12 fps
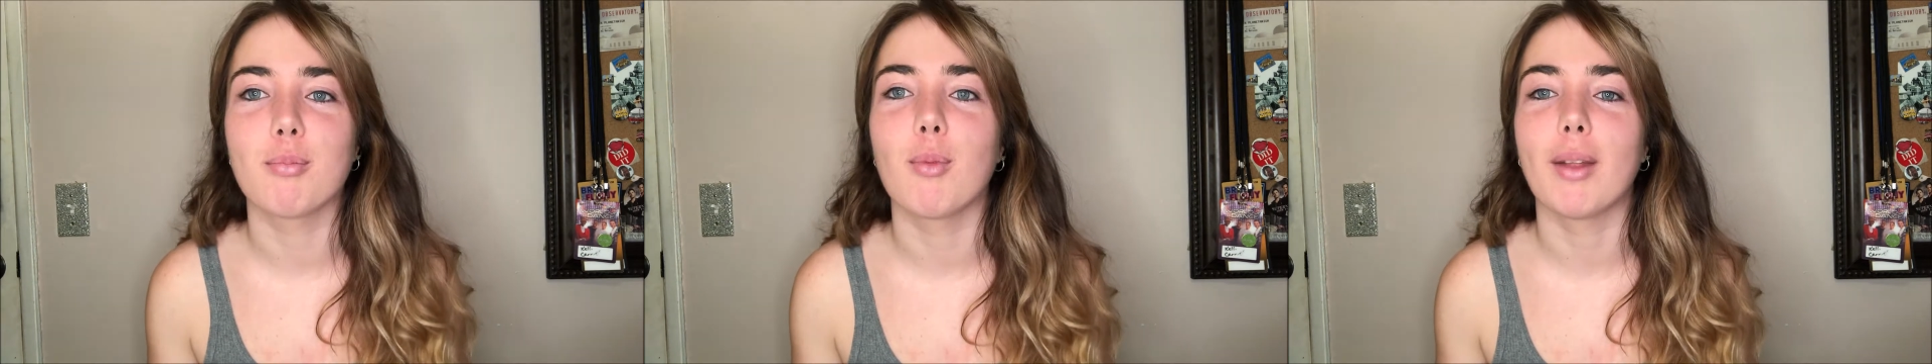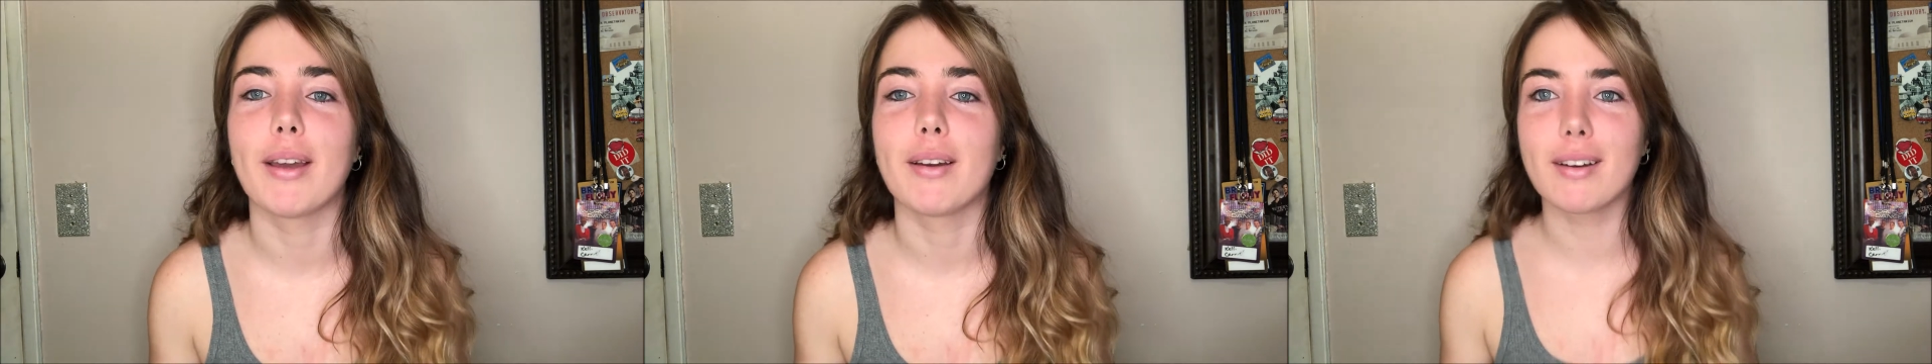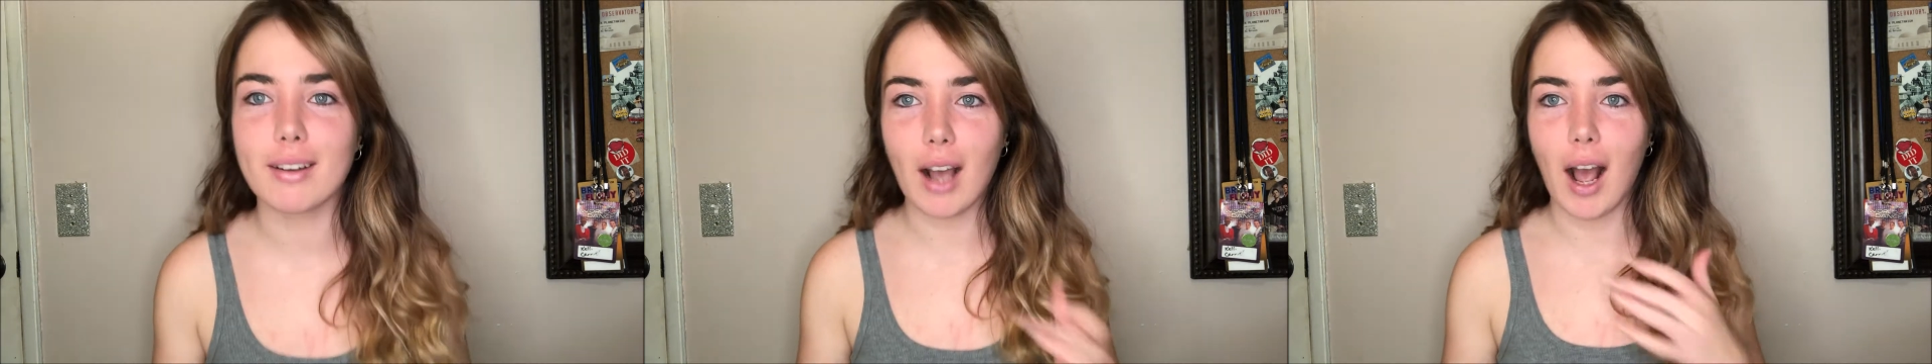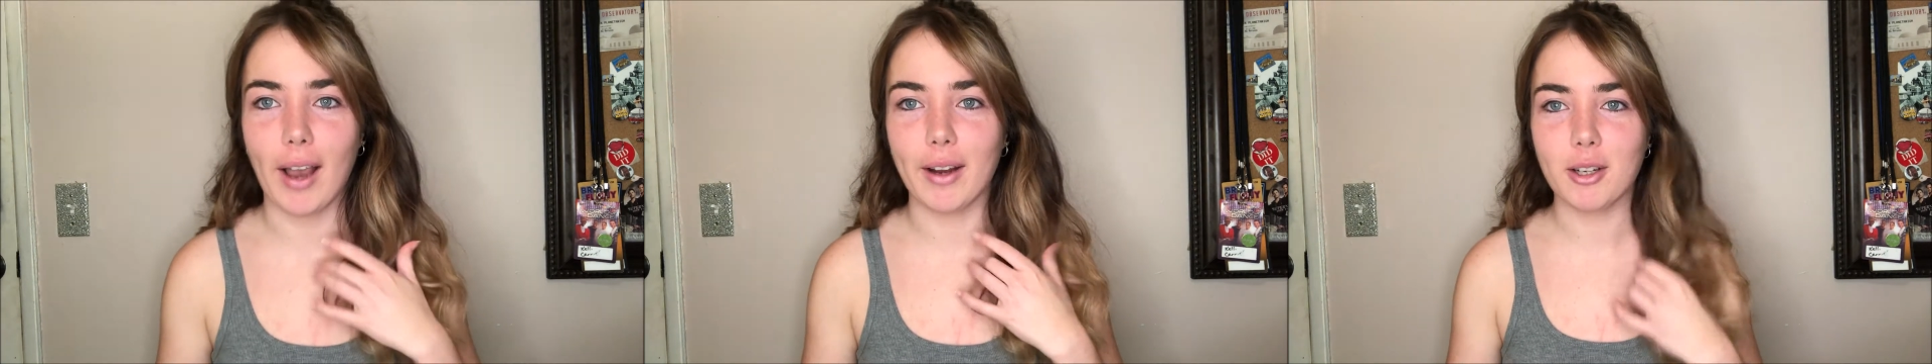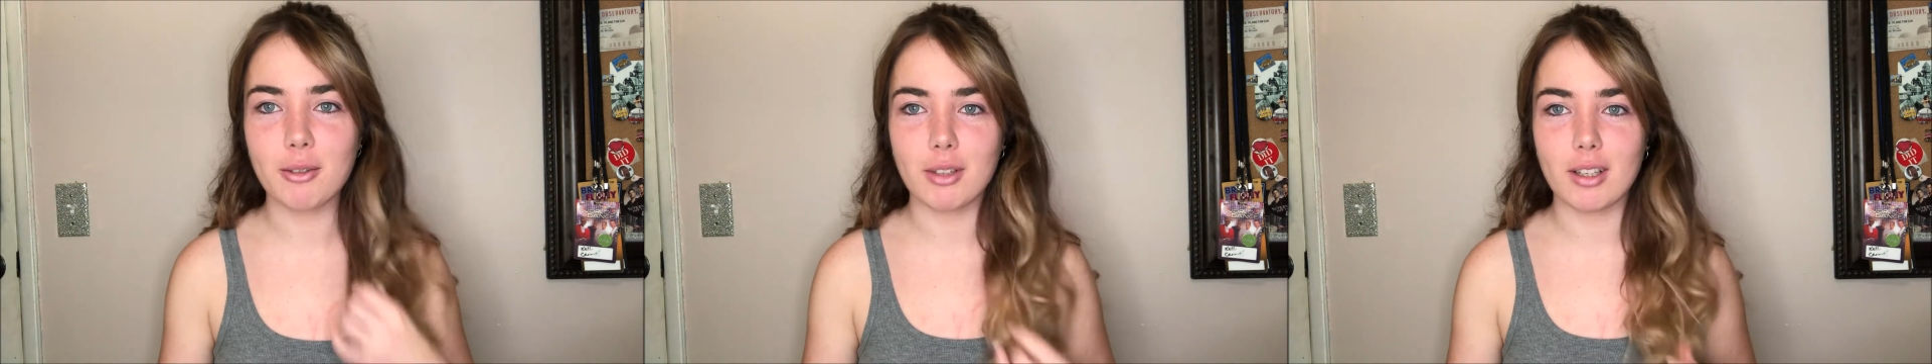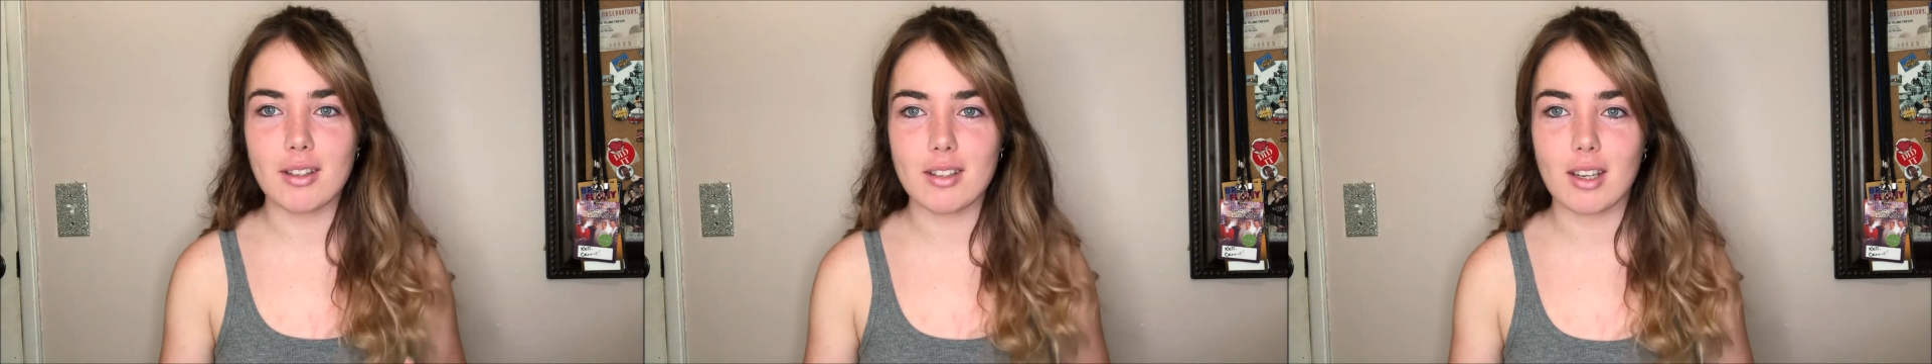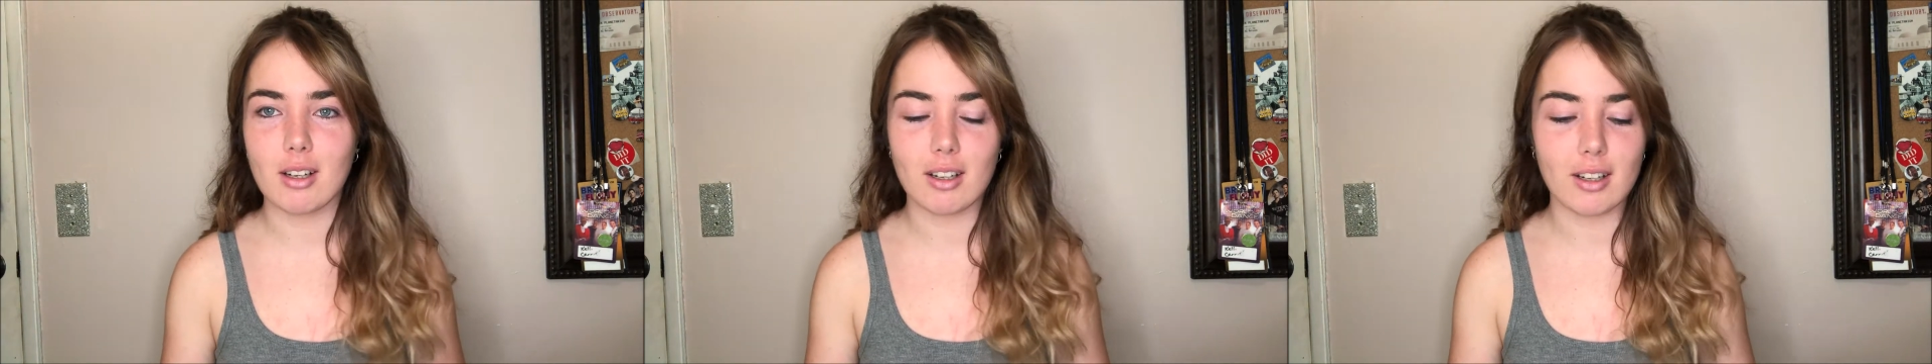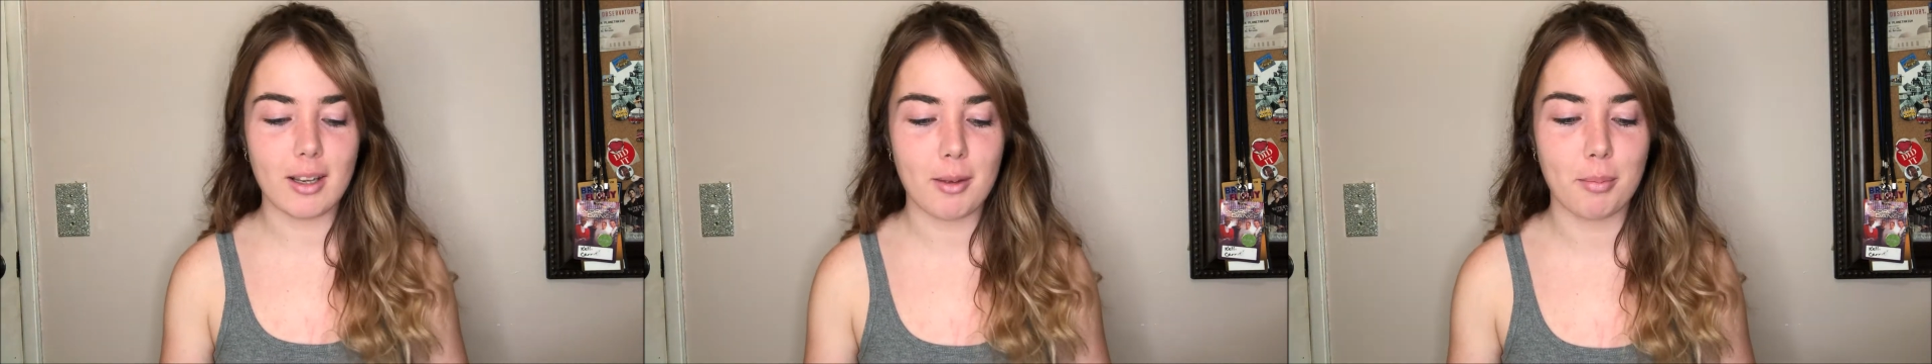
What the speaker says: like kind of considered it,